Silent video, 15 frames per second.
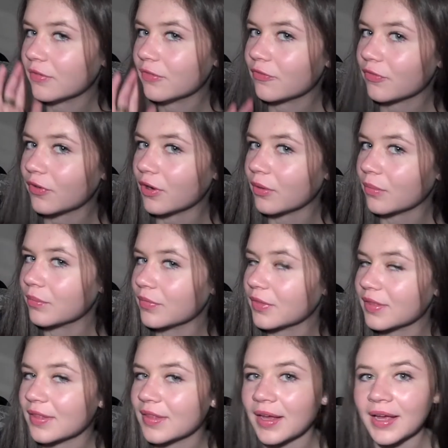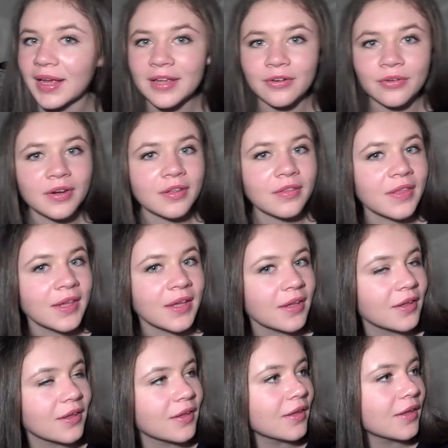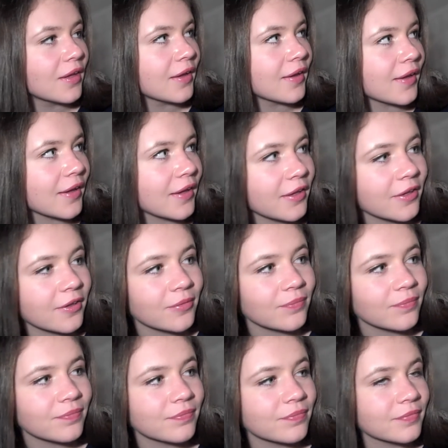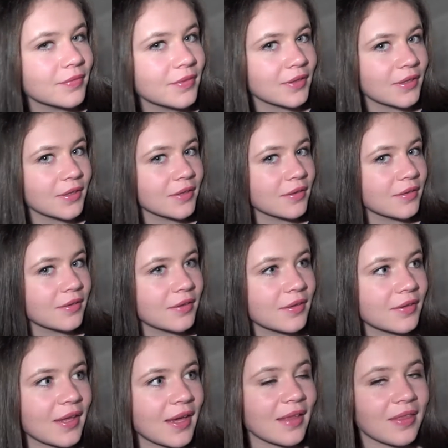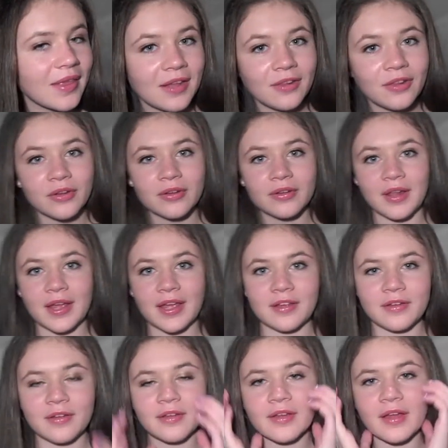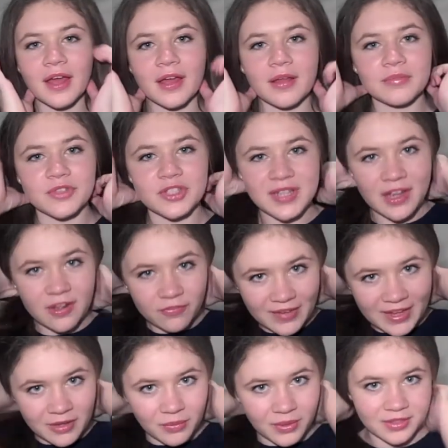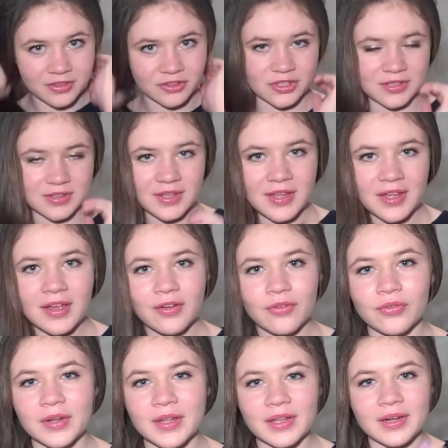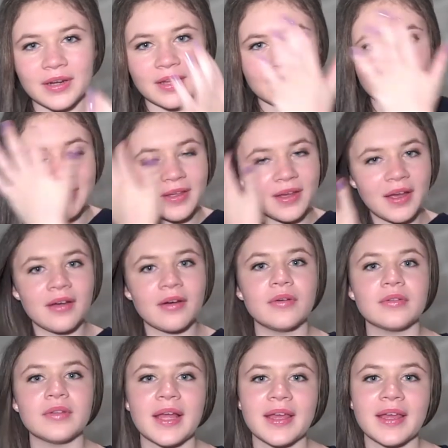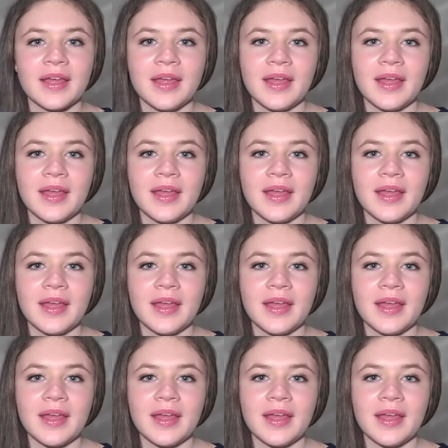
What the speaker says: from the side or anything, they look like just how fake ones are, just really nicely curled. Like,